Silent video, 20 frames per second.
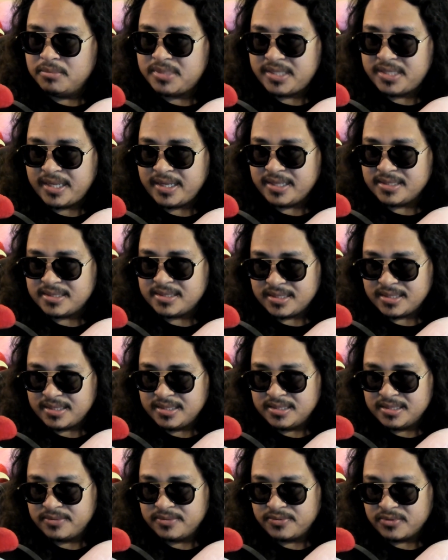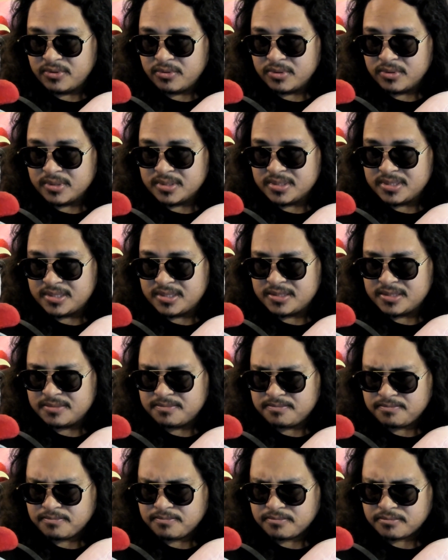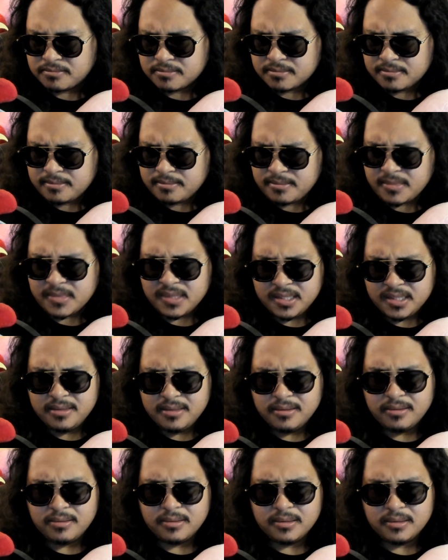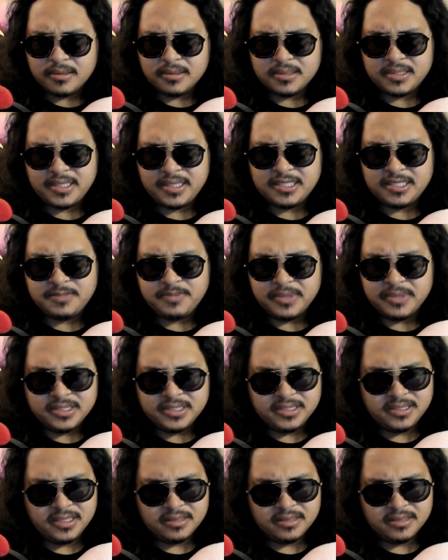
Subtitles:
Taste is, of course, your taste buds.